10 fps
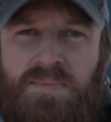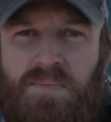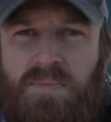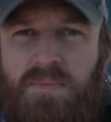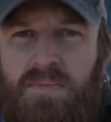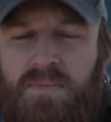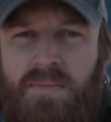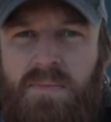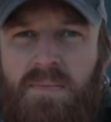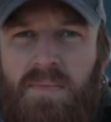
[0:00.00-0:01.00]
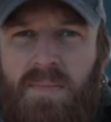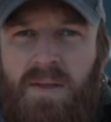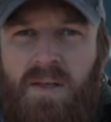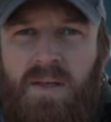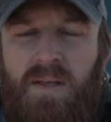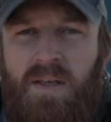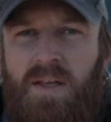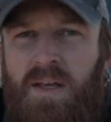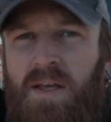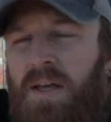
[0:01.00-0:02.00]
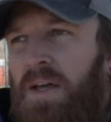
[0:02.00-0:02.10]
(no one is talking)